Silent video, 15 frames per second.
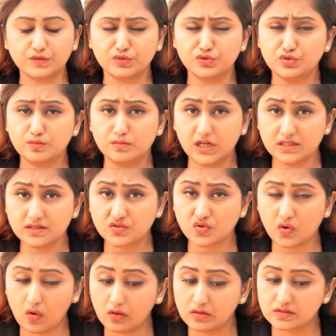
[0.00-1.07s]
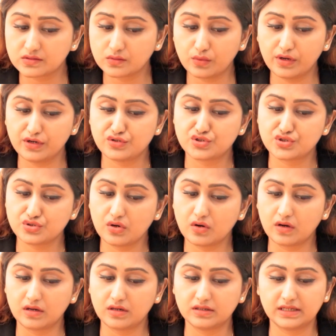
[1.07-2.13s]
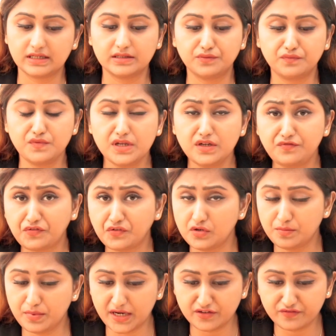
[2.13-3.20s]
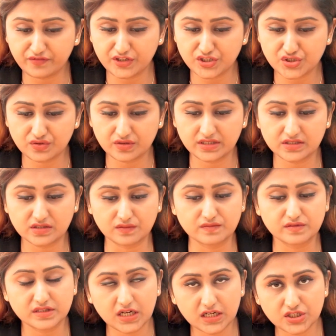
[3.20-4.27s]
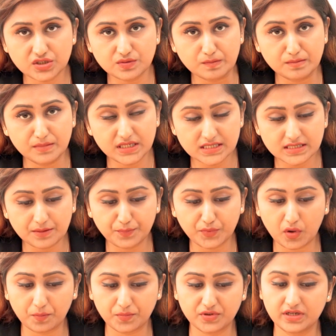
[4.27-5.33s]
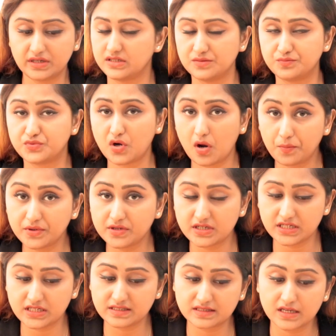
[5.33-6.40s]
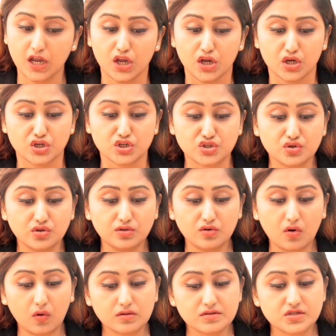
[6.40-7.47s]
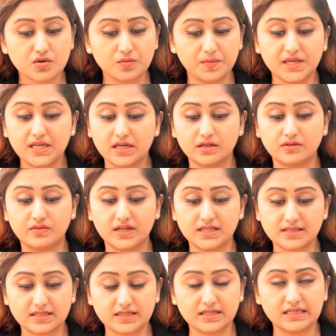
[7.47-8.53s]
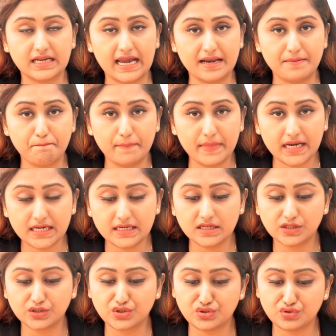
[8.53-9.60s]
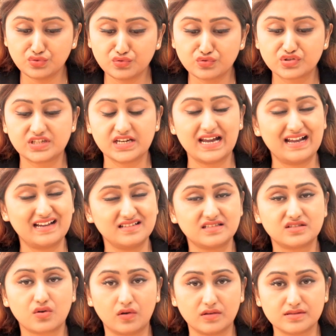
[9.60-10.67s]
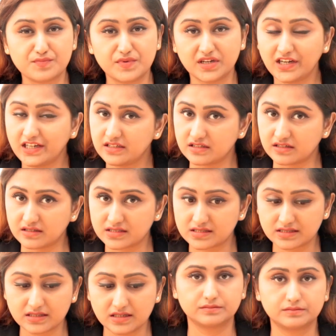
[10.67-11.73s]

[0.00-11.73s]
You must also ensure that the willful beneficiaries of such misappropriated properties should also be arrested and made accused as conspirators.